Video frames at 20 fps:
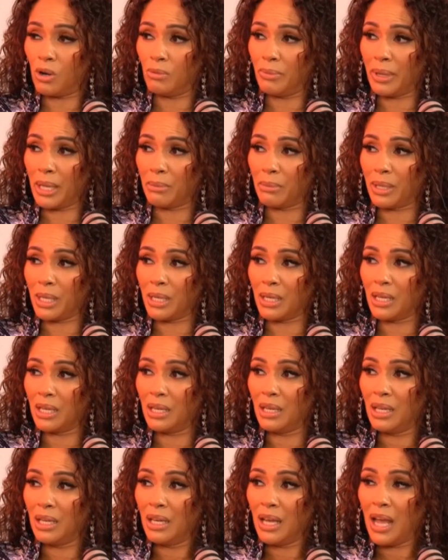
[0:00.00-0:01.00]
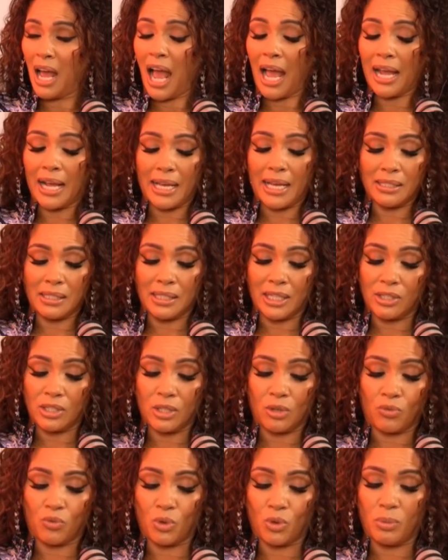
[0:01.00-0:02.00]
was more to the narrative somewhere in the
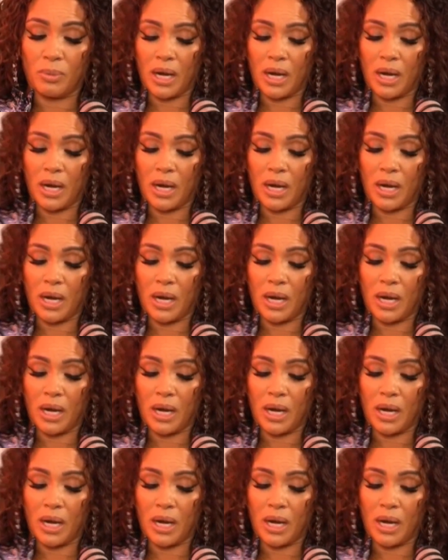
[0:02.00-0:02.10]
middle,